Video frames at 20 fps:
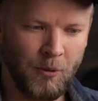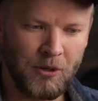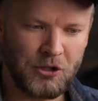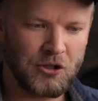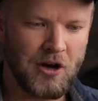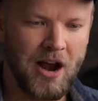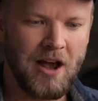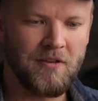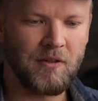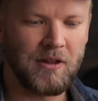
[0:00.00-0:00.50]
We're
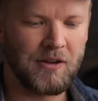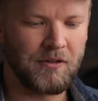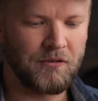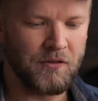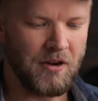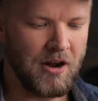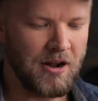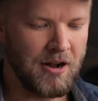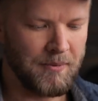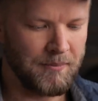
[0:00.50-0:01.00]
traveling
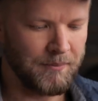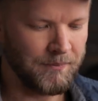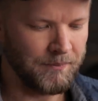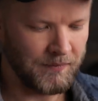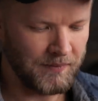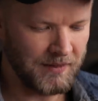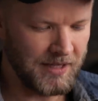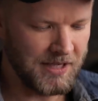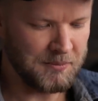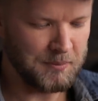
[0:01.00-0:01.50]
from
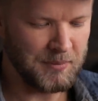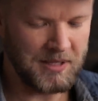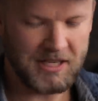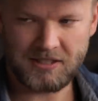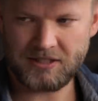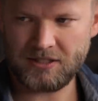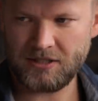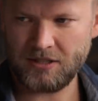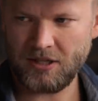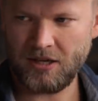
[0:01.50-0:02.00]
this
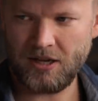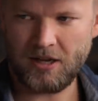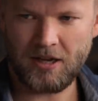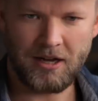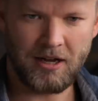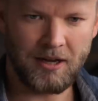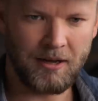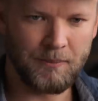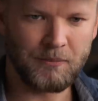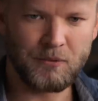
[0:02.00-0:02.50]
place
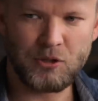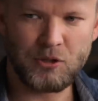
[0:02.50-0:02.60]
to